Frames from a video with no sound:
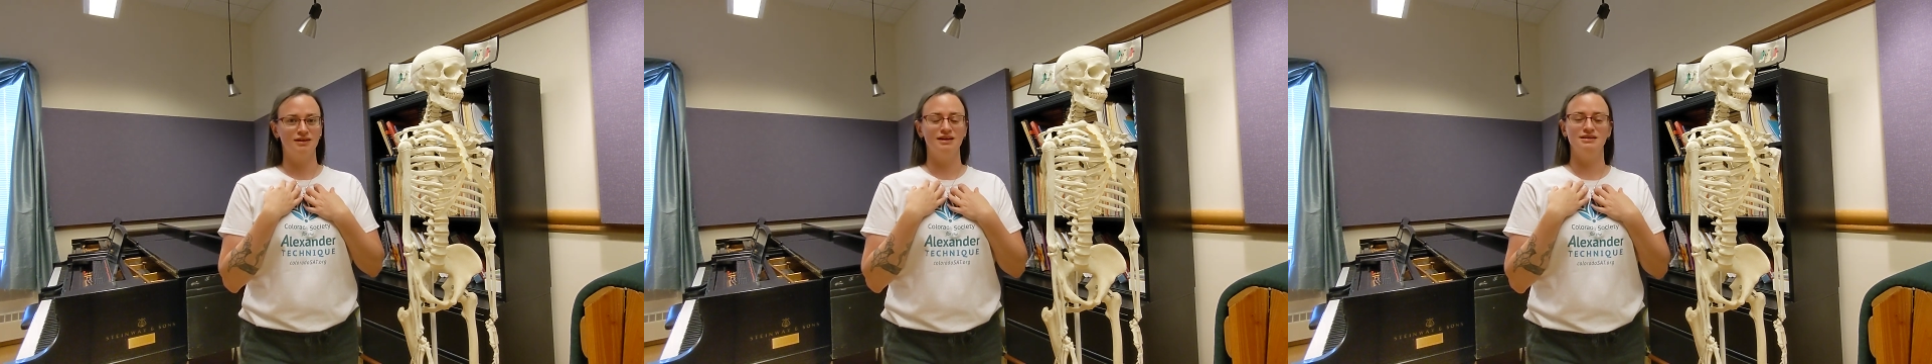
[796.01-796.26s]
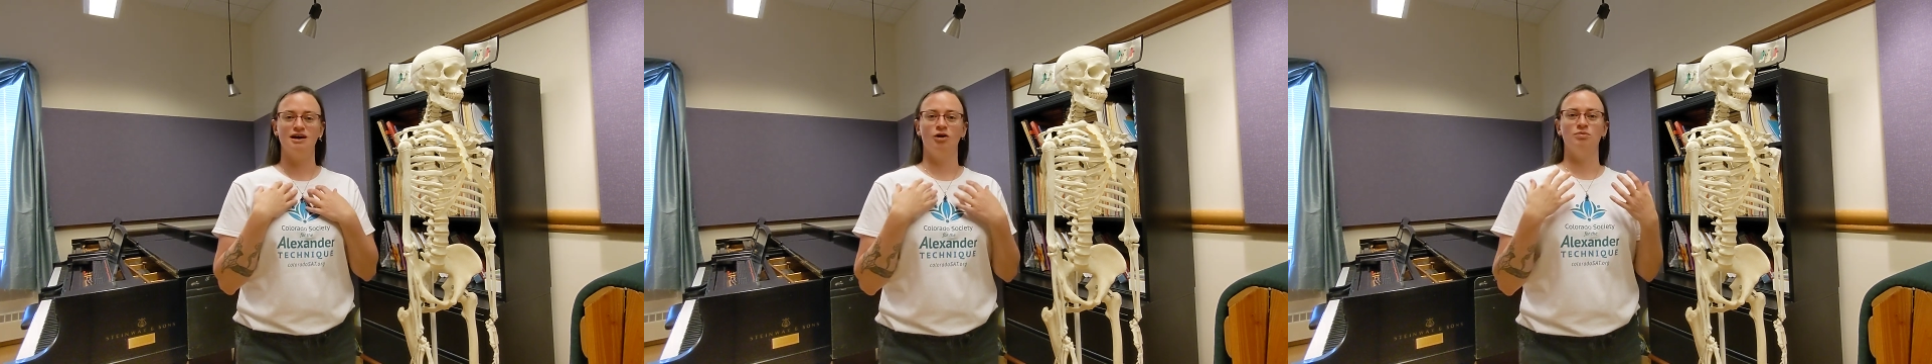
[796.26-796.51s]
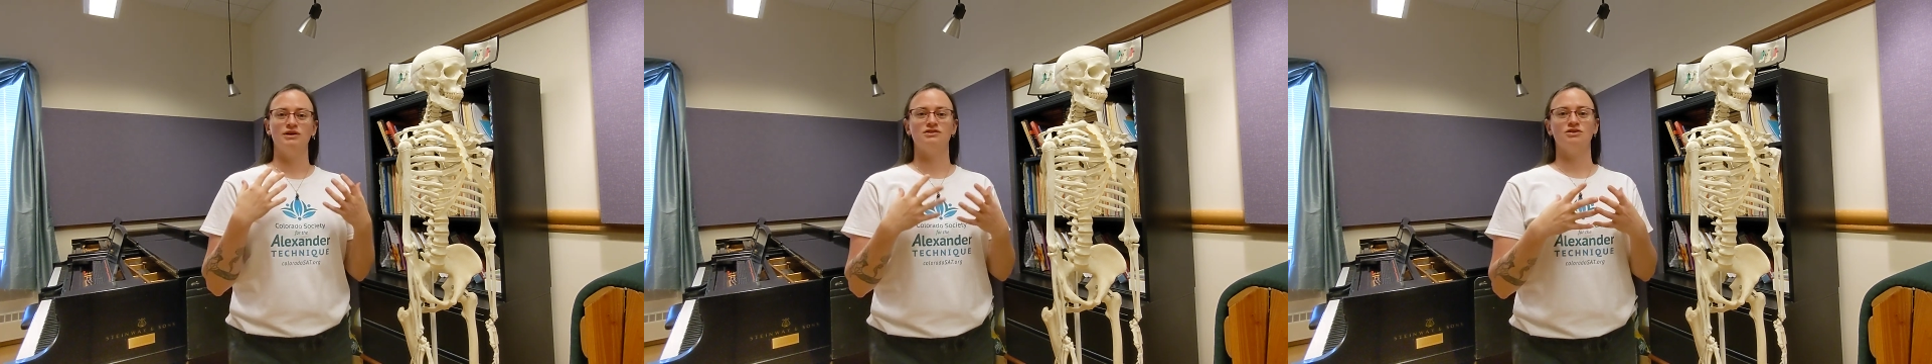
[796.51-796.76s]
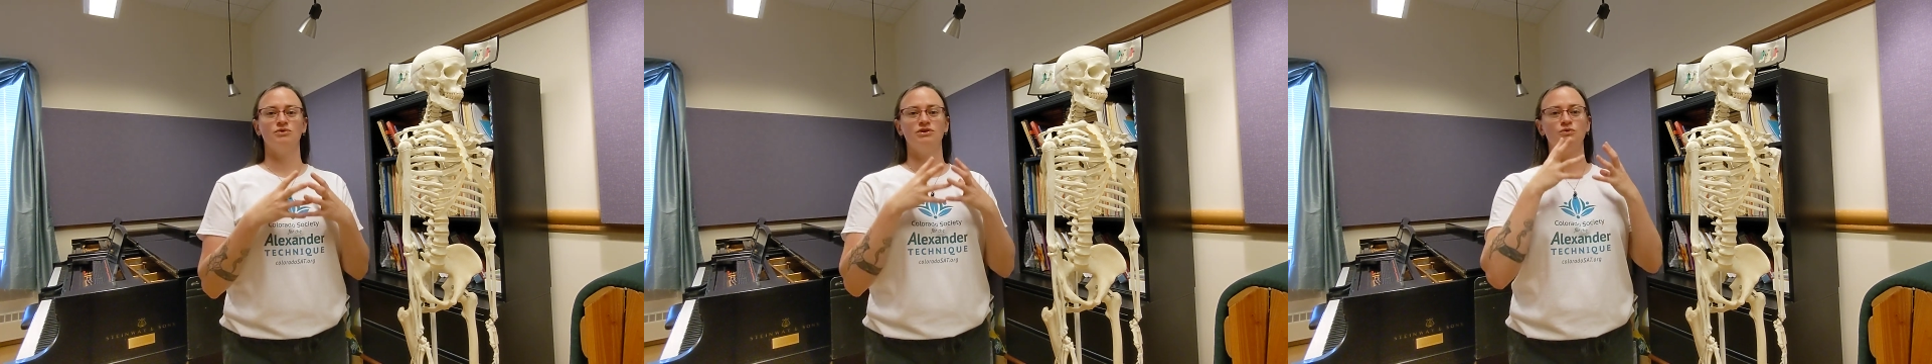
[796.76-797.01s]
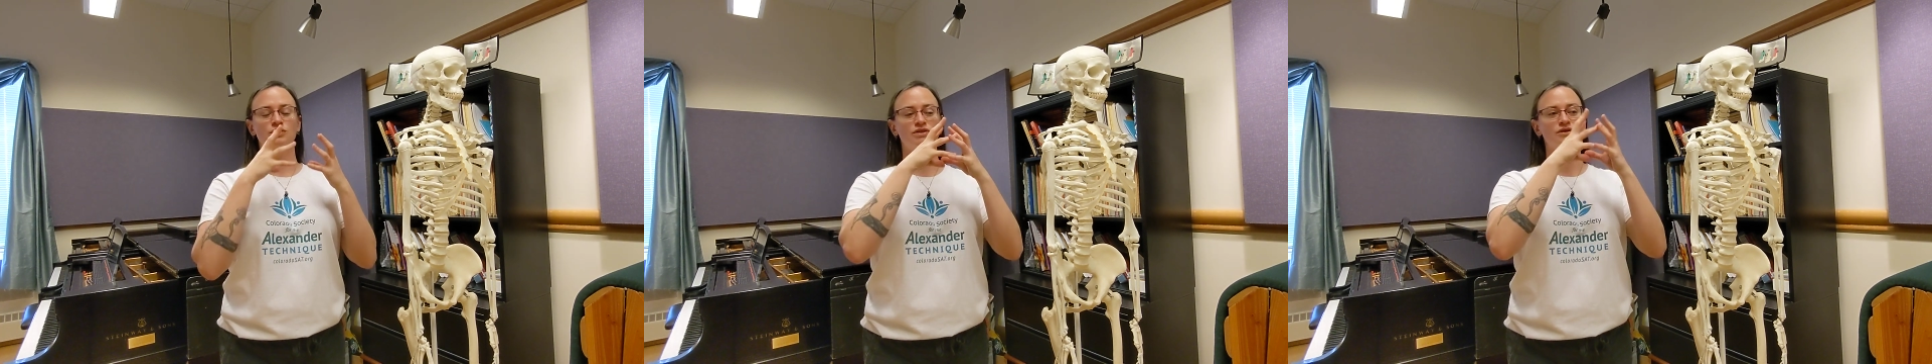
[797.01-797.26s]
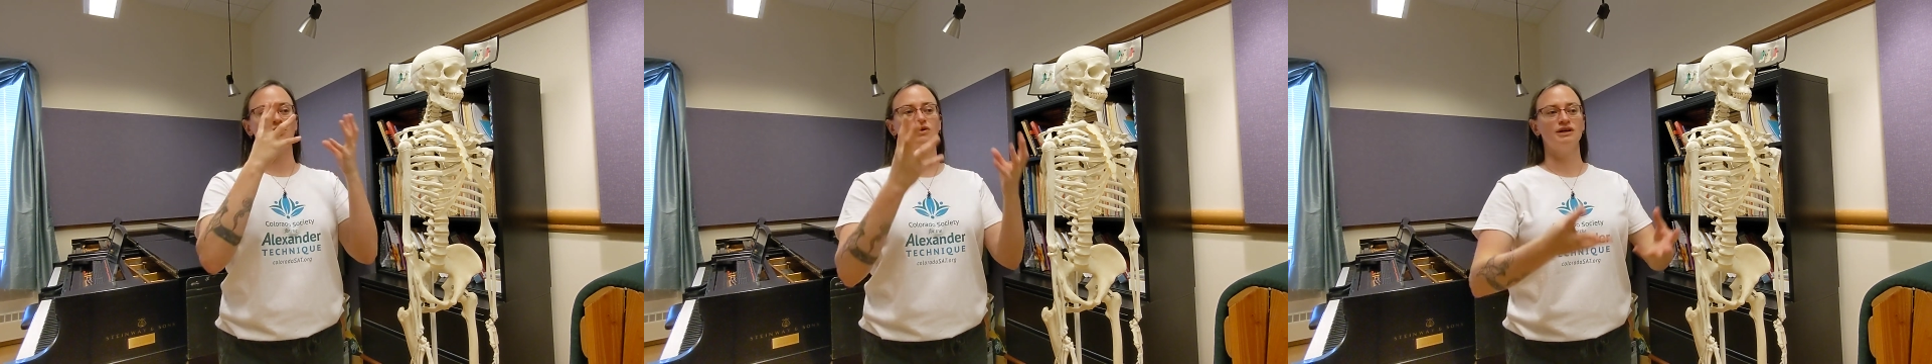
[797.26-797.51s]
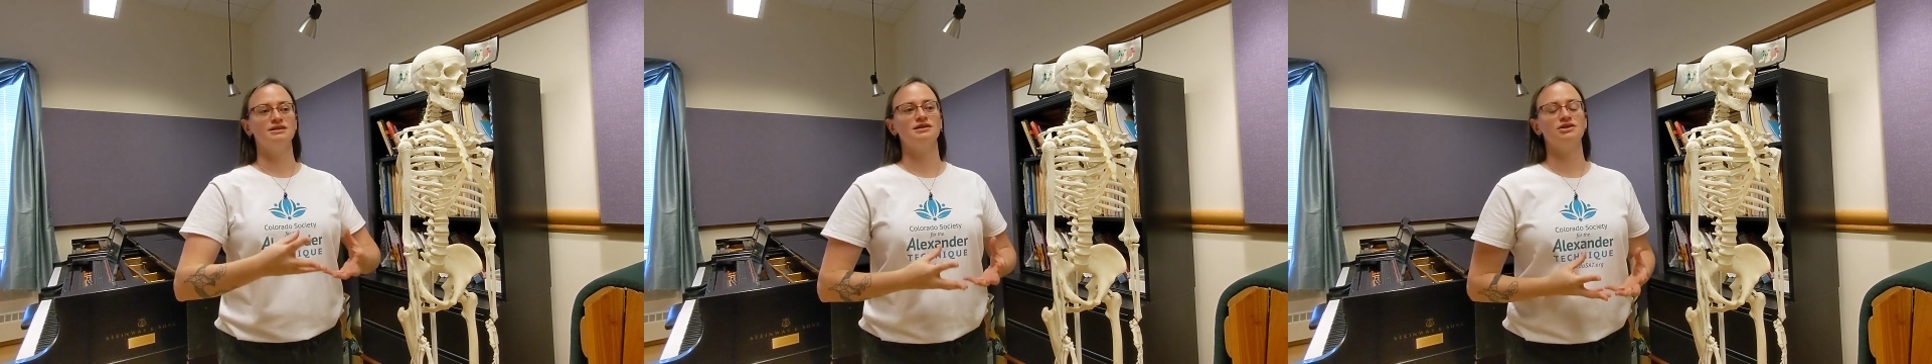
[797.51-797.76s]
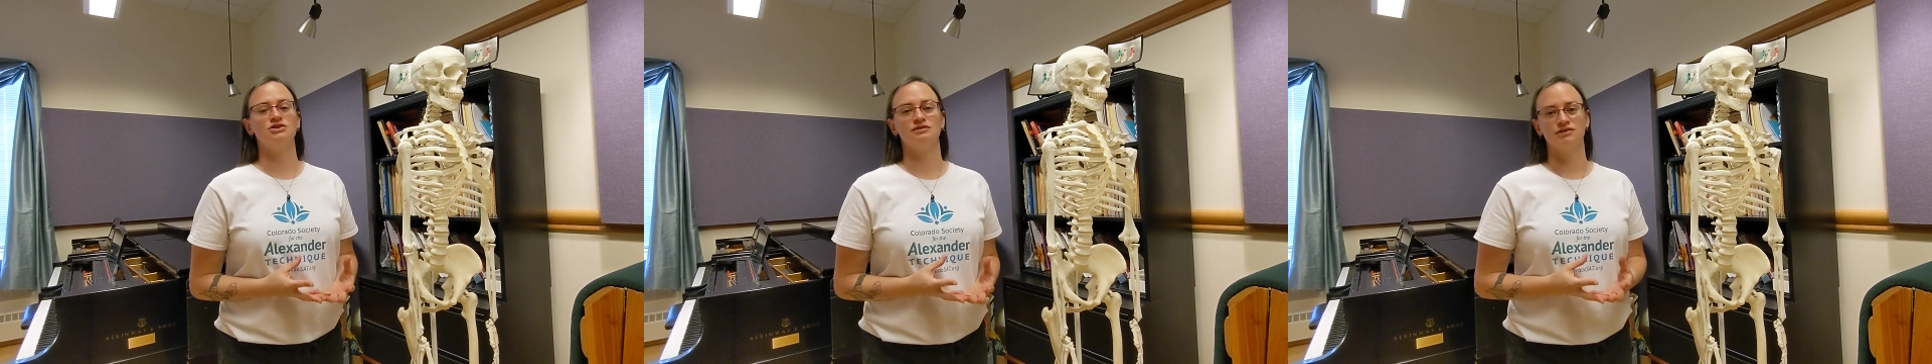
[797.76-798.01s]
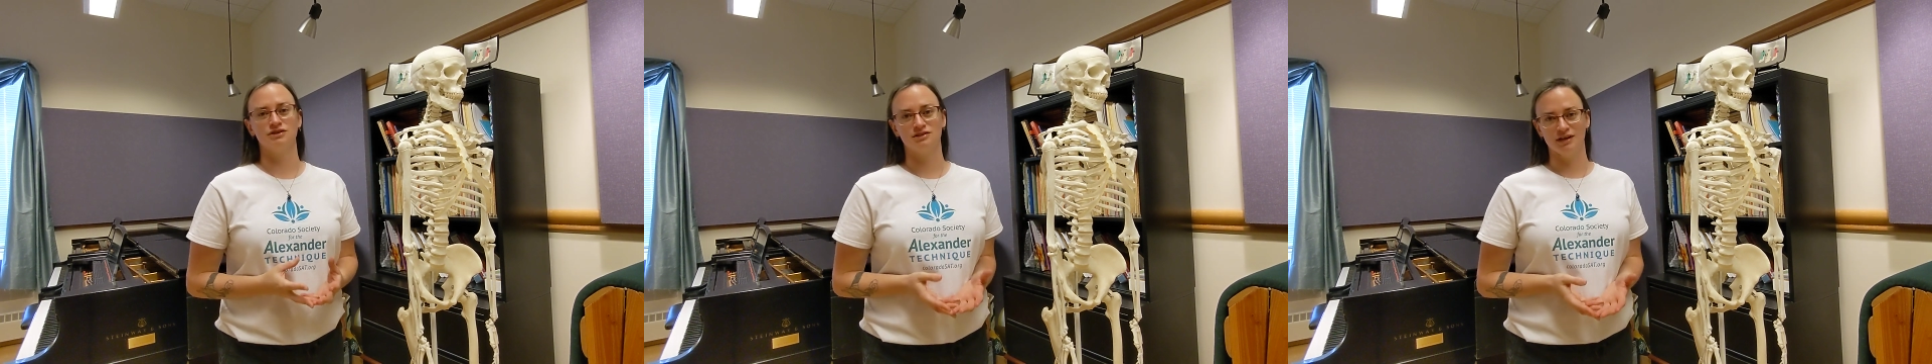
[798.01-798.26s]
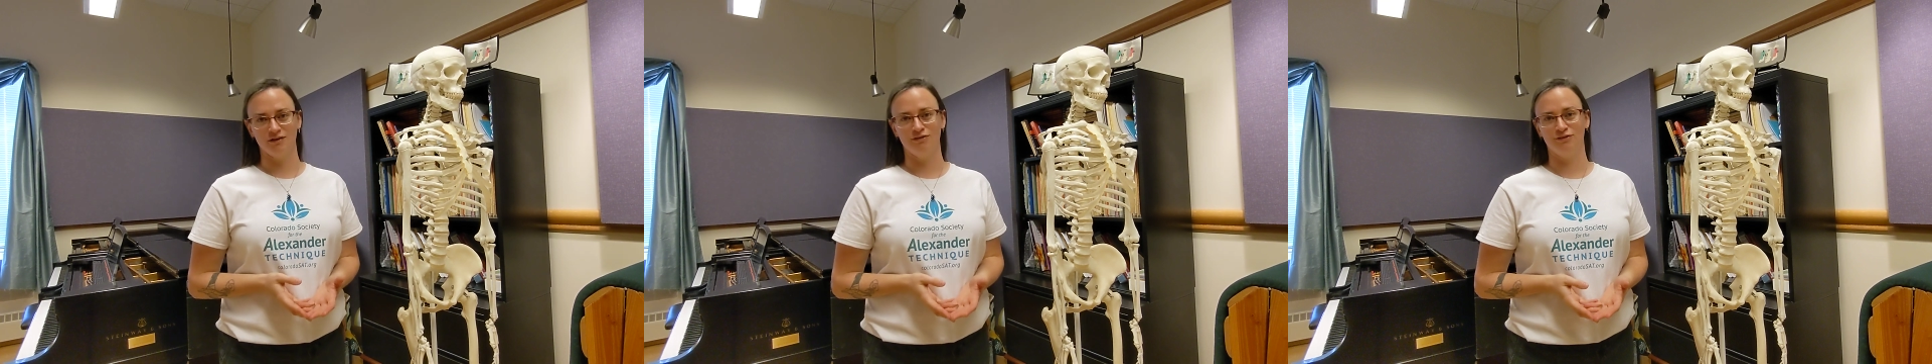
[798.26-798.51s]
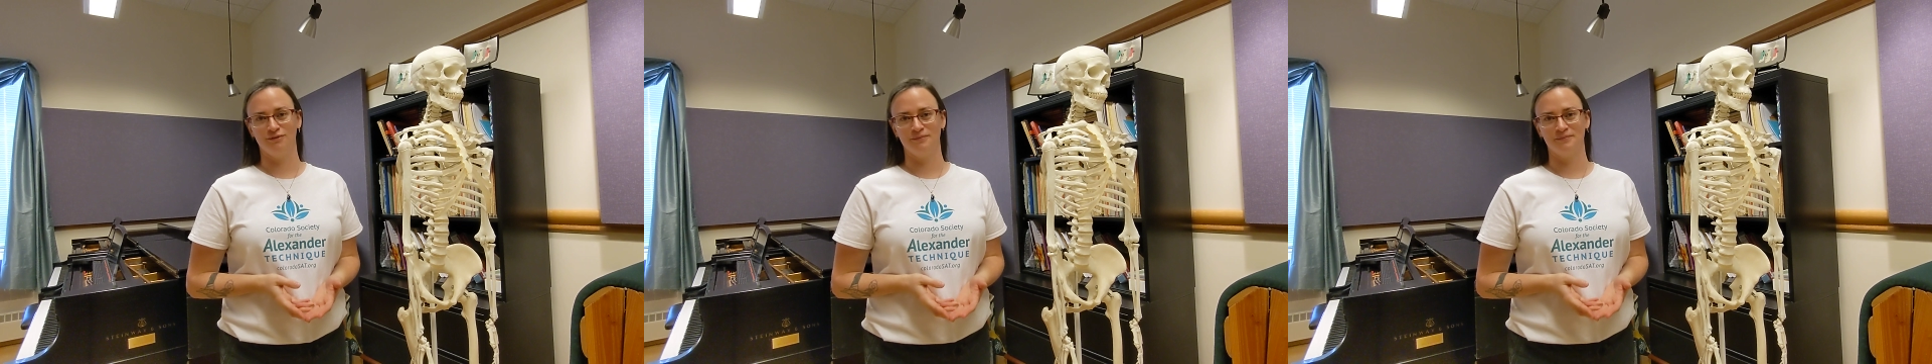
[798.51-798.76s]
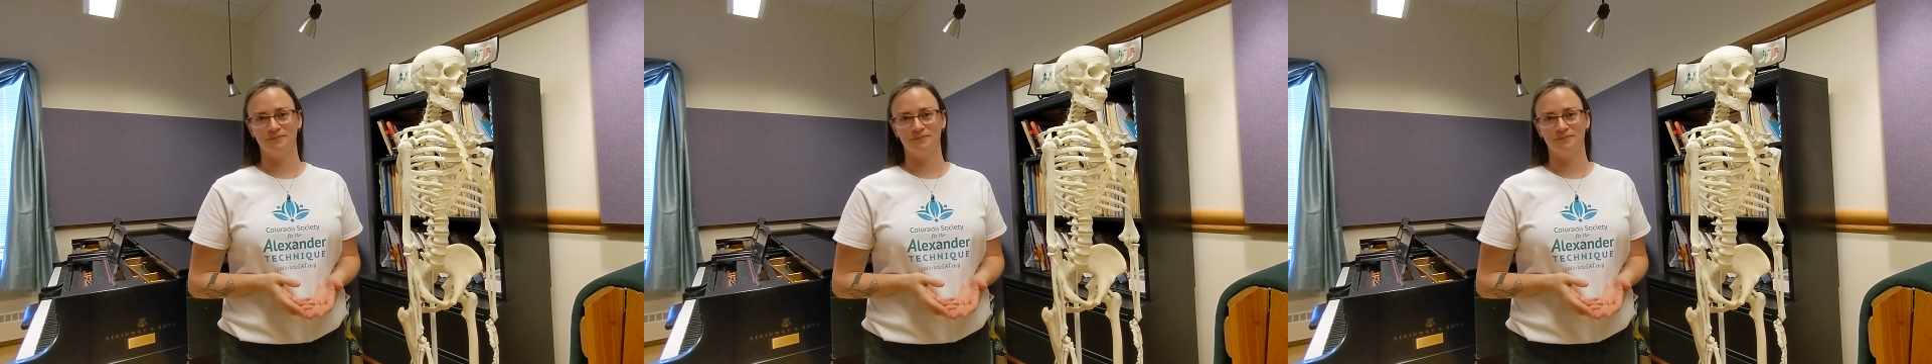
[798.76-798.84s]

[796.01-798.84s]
is helping someone with their organization of their self.